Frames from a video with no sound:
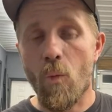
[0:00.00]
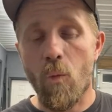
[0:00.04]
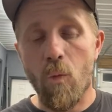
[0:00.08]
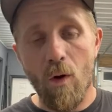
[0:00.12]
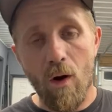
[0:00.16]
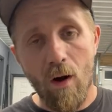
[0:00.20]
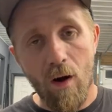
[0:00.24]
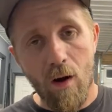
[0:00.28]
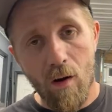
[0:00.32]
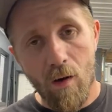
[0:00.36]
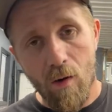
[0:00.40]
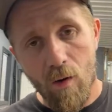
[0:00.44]

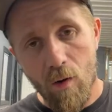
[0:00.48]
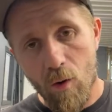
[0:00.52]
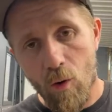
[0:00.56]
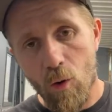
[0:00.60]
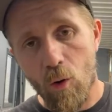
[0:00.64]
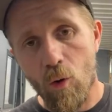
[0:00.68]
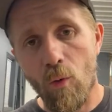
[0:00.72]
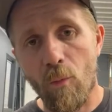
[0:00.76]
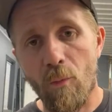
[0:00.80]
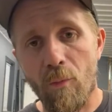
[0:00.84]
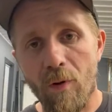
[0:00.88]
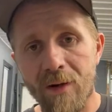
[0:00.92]
a
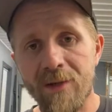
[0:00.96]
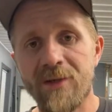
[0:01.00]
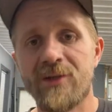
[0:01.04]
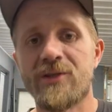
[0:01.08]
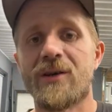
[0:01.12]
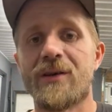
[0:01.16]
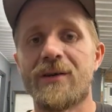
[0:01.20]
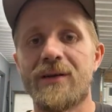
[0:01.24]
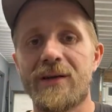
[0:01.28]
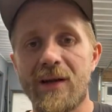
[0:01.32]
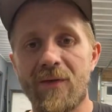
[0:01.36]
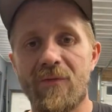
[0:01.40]
whole bunch
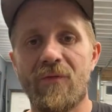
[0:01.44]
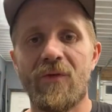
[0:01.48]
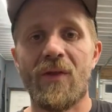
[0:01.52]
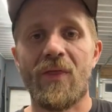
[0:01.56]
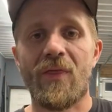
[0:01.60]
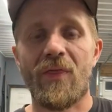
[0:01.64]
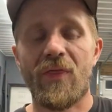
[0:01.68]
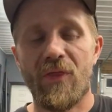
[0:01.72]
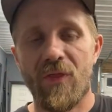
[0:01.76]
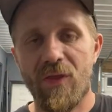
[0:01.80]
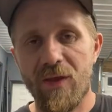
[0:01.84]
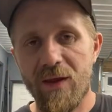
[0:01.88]
of different
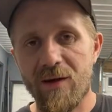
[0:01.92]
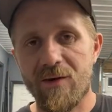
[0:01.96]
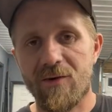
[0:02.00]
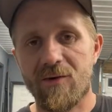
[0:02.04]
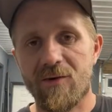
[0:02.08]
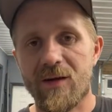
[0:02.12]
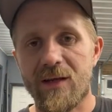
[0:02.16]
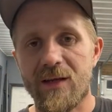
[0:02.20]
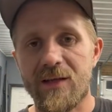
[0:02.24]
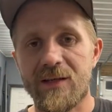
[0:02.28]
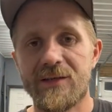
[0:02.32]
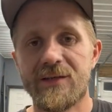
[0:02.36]

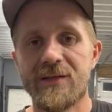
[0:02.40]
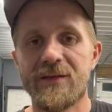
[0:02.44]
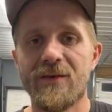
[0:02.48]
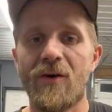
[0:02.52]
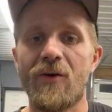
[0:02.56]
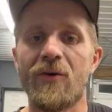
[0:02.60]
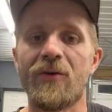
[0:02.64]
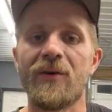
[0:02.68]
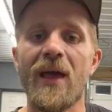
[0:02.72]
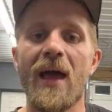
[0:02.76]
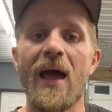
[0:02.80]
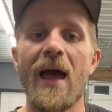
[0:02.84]
theories
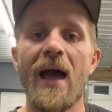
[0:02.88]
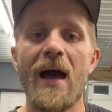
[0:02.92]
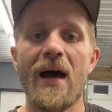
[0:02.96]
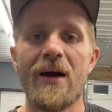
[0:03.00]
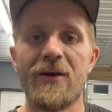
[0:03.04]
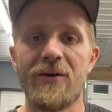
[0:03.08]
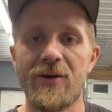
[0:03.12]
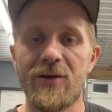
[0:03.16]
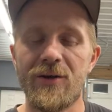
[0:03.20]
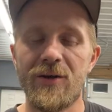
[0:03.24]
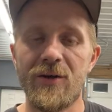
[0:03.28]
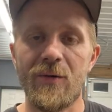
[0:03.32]
on how
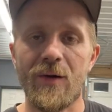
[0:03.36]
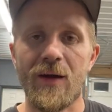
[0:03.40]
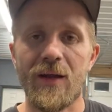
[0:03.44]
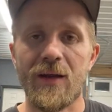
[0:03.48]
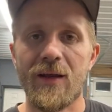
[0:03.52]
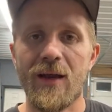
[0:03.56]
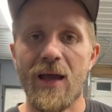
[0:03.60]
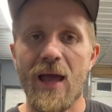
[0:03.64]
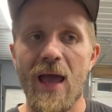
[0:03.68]
to do it.